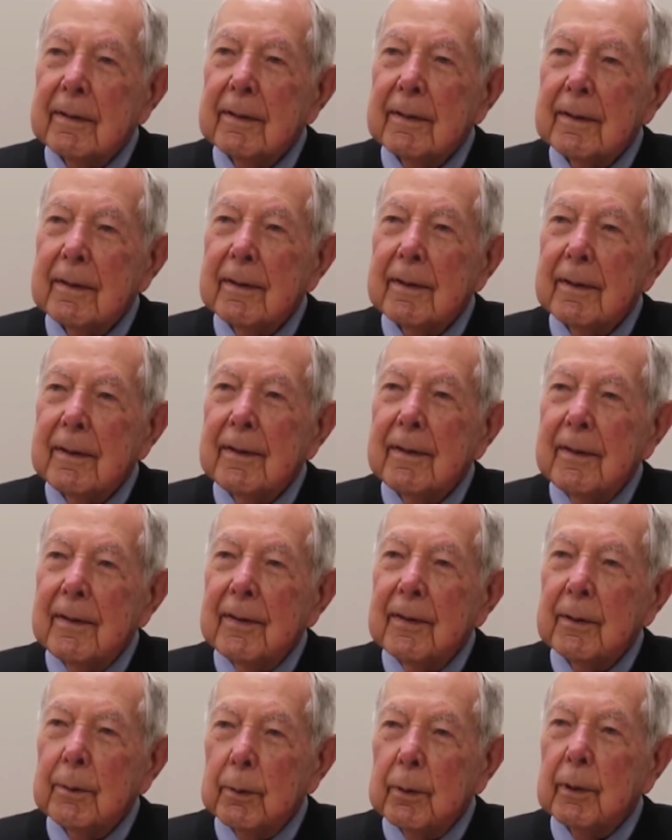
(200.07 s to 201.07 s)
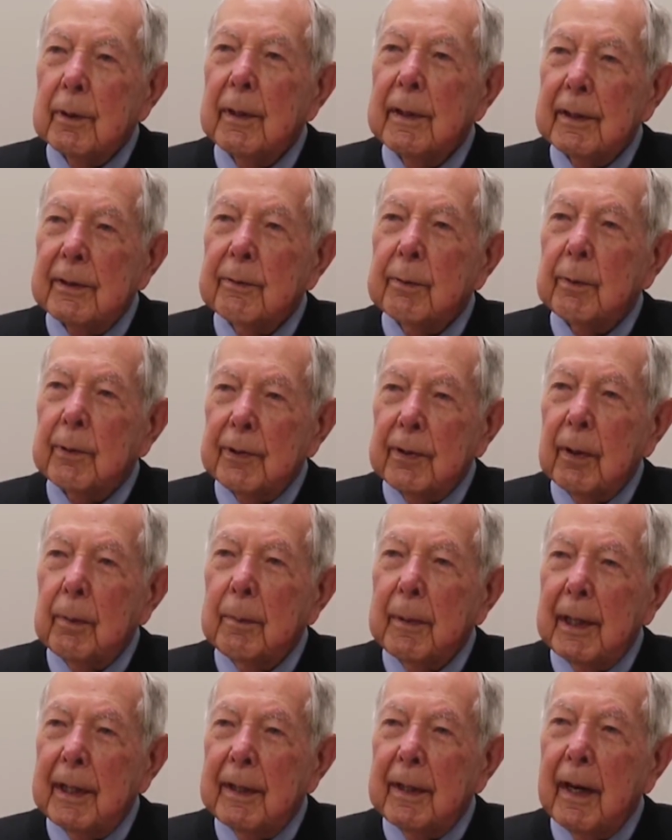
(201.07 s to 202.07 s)
Oh yeah. The Greeks was our
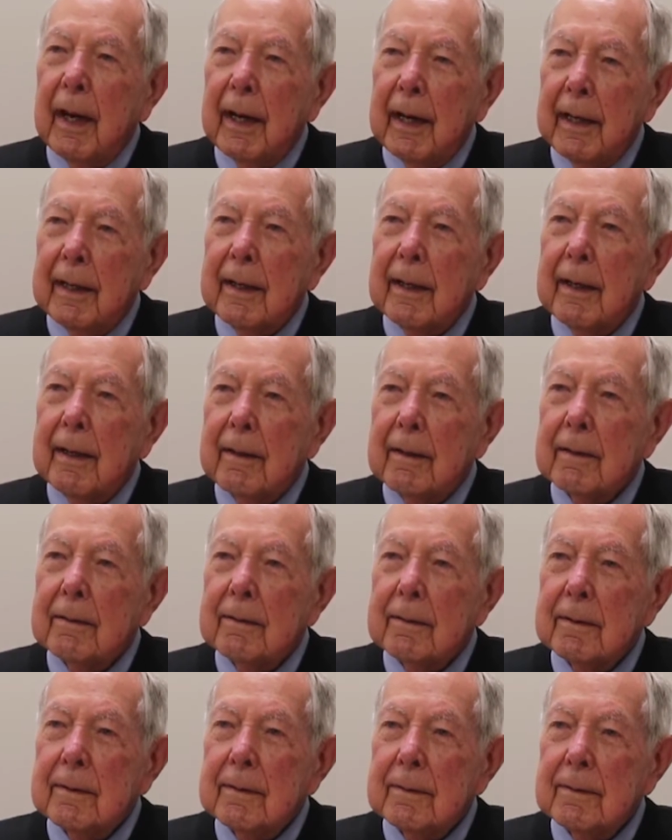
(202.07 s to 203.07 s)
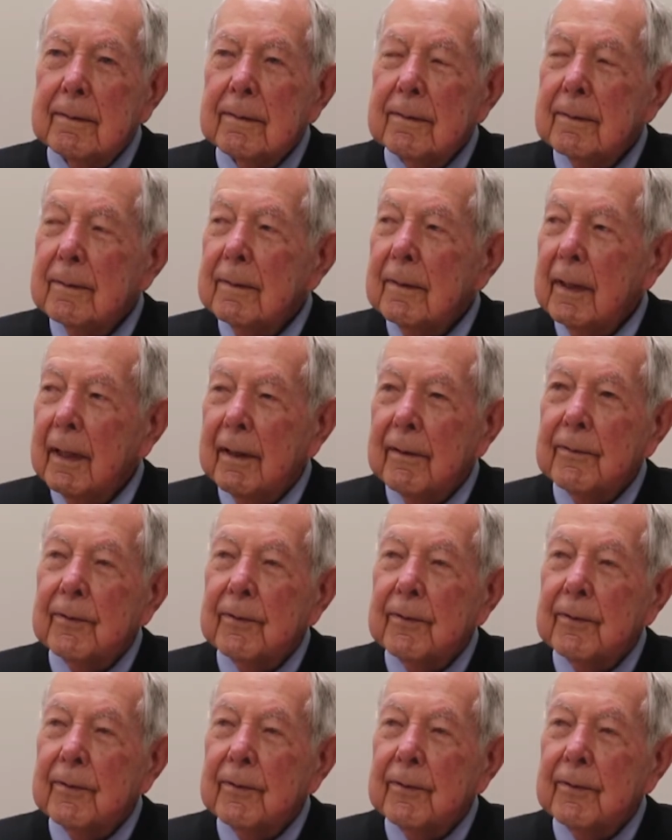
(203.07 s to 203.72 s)
main hangout mm -hmm.